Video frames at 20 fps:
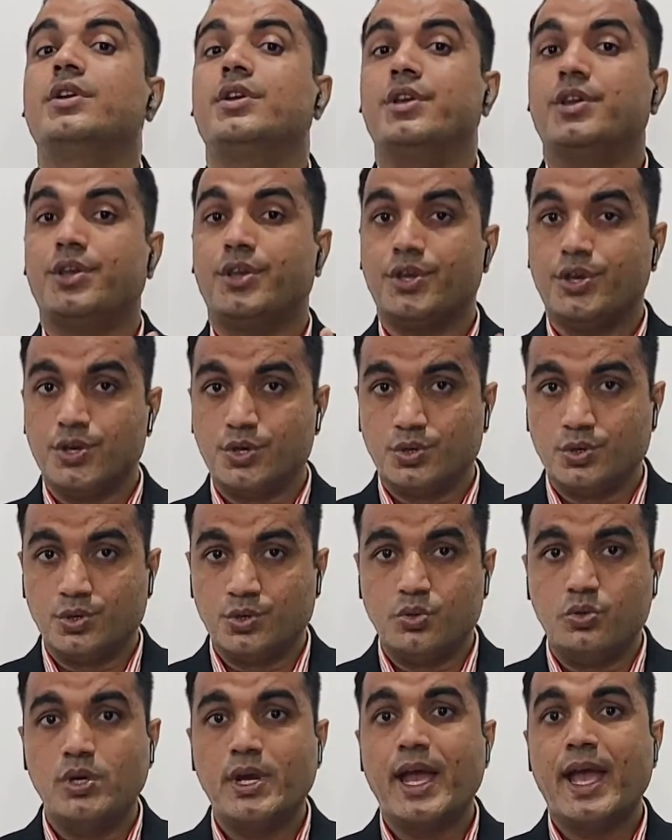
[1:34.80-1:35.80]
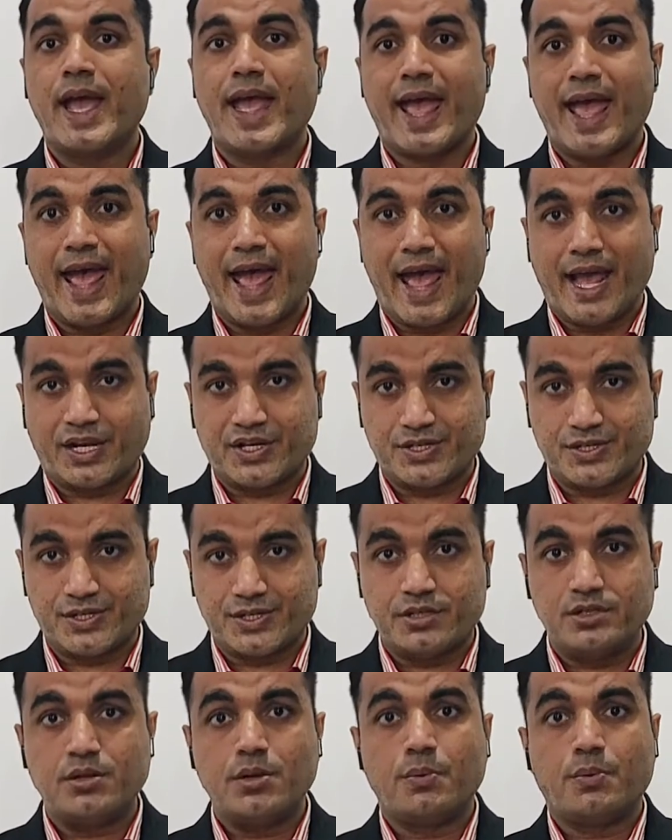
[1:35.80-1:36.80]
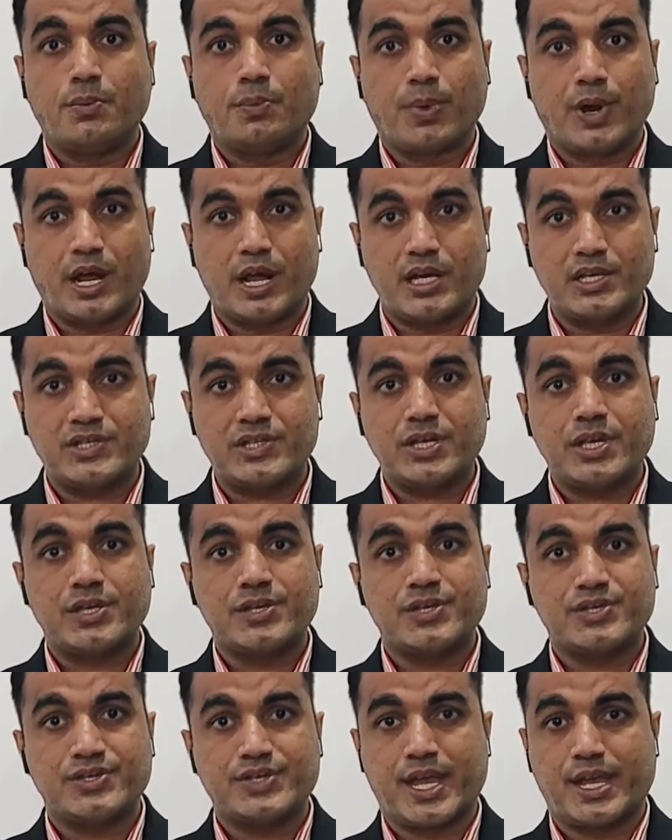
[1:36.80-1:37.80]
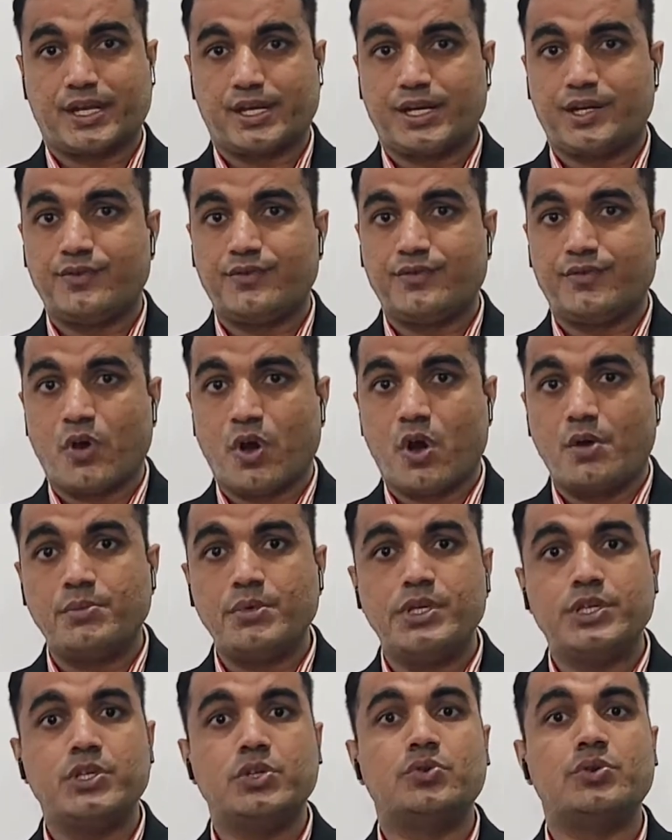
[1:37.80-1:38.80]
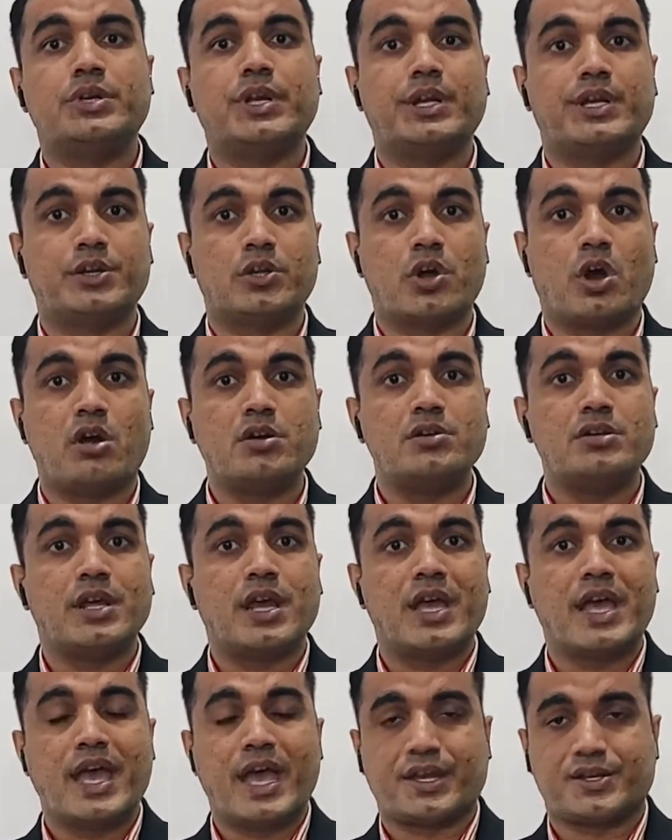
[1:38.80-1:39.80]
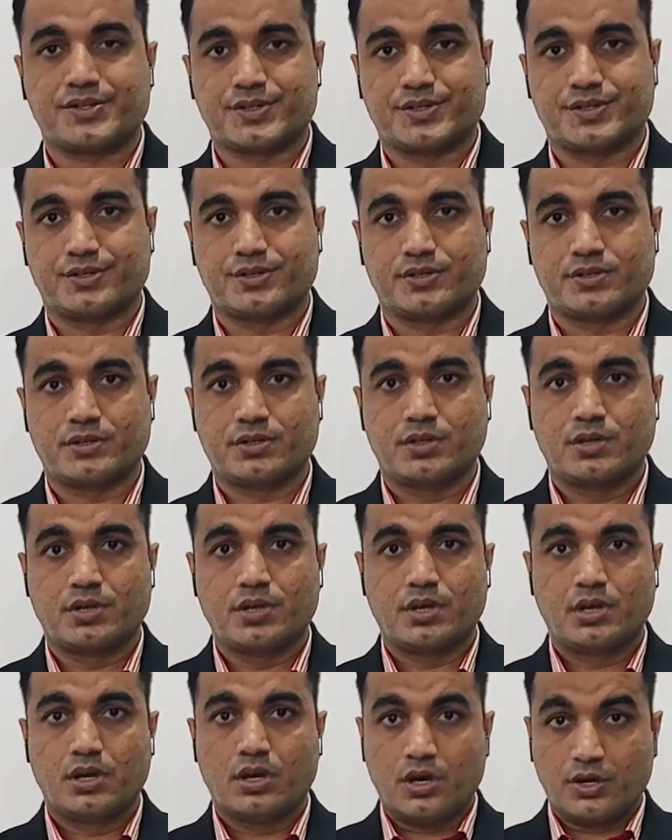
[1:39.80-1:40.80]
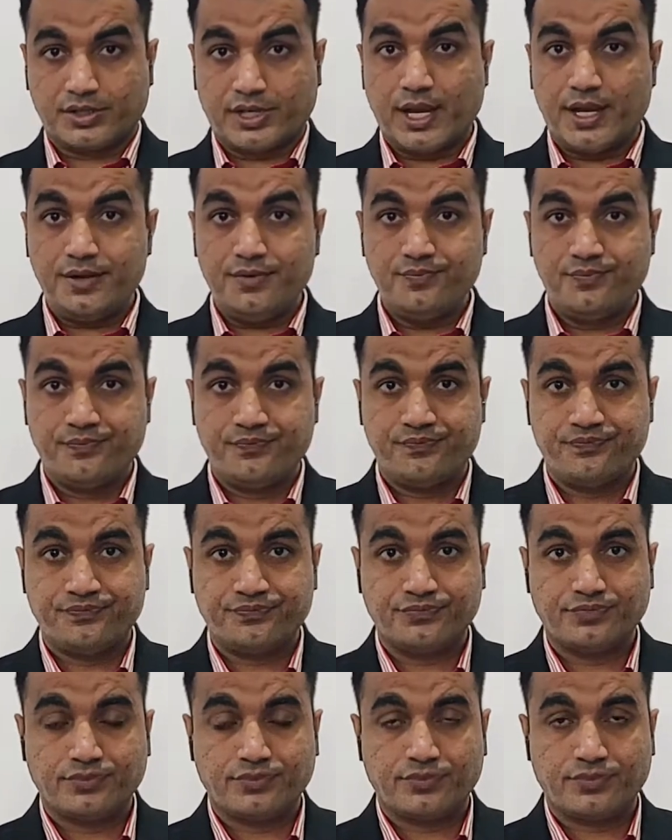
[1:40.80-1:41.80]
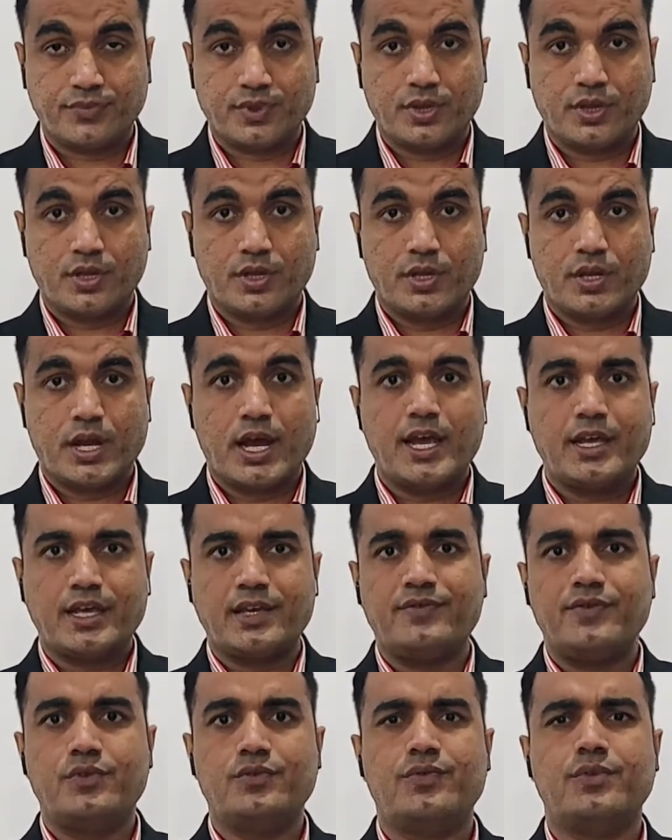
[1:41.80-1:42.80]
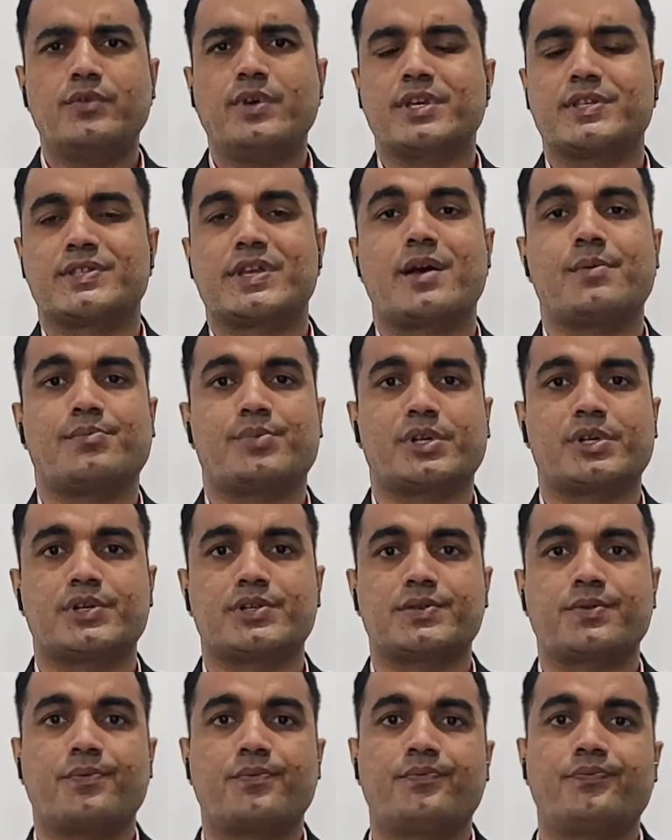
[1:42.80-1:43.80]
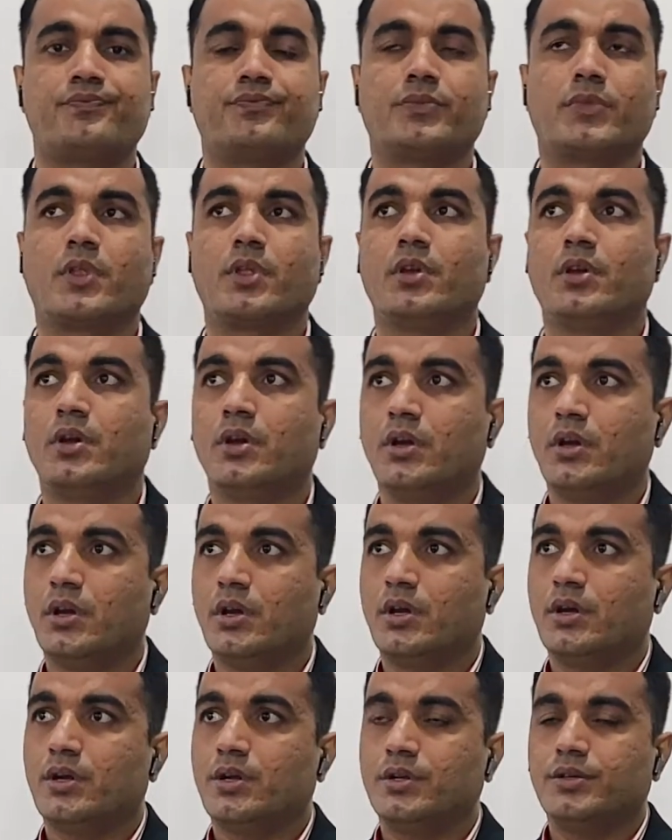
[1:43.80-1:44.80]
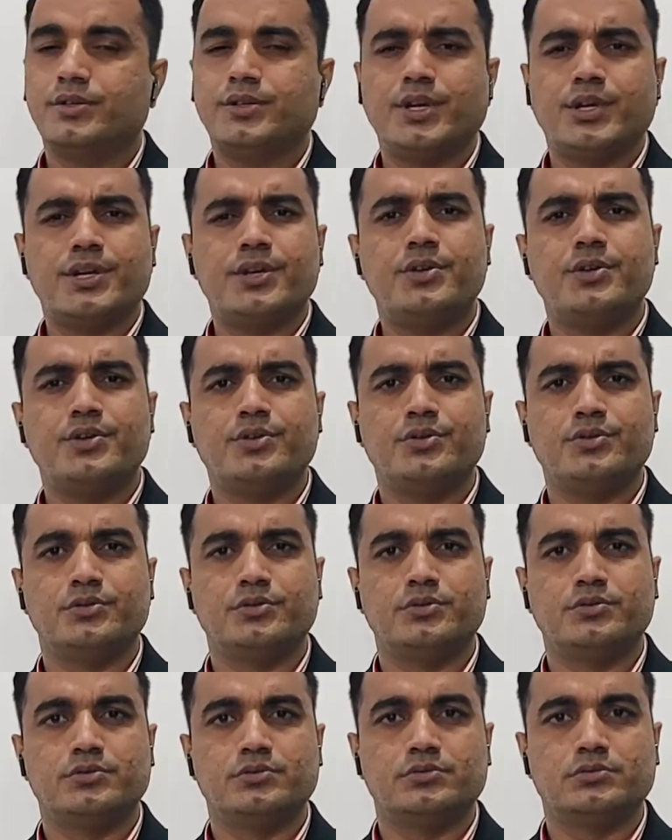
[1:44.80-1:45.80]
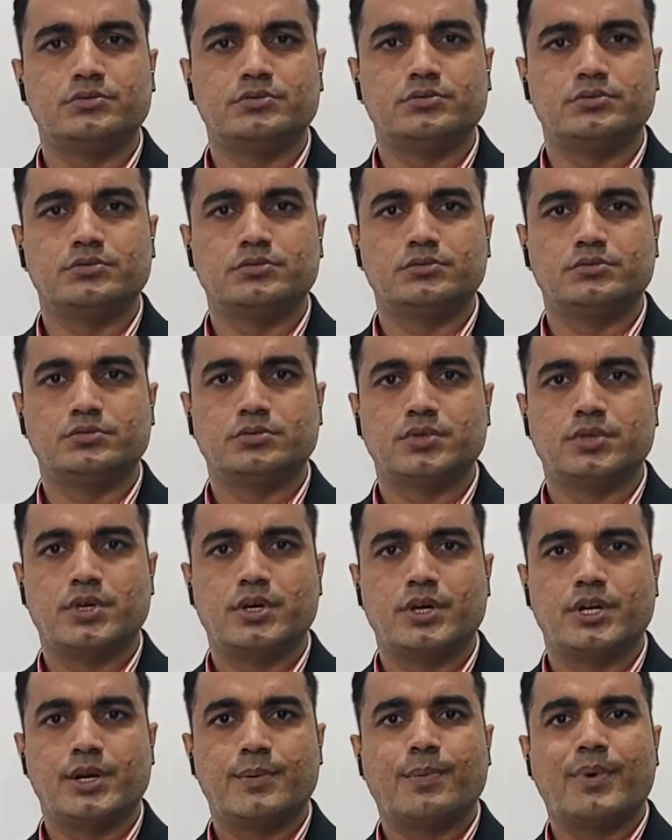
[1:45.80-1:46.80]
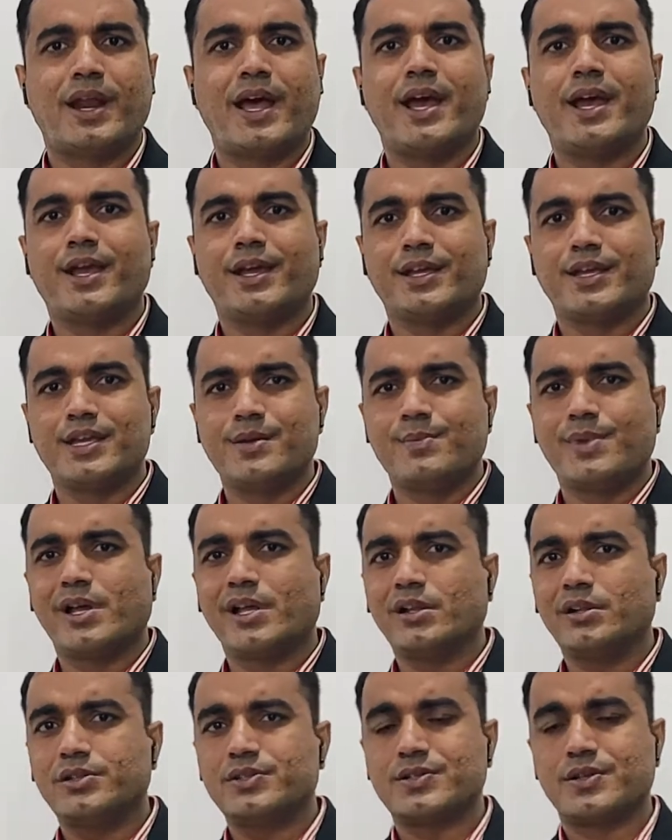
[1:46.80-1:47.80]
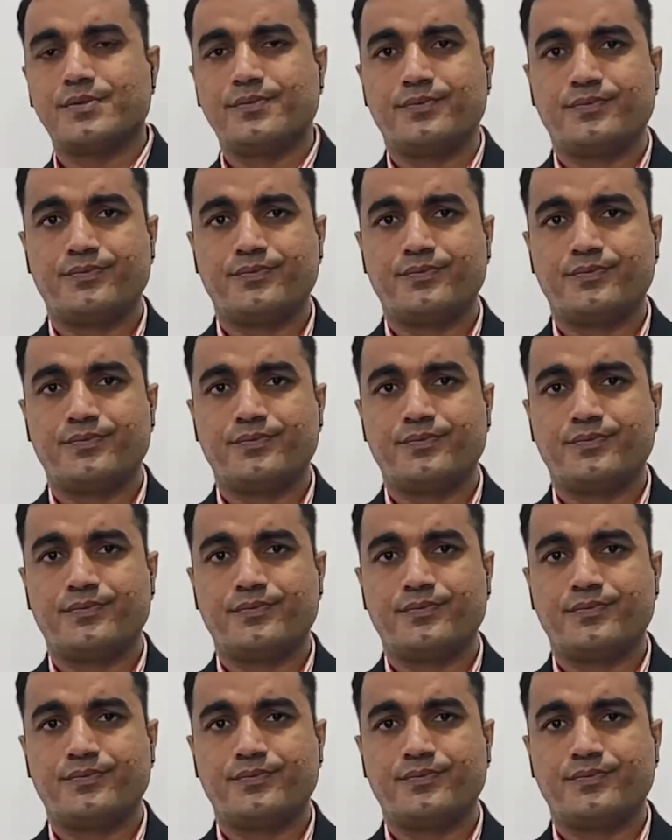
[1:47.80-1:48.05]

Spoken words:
You action plus second form, you did not action. Okay? I give you a few examples. Did you reply emails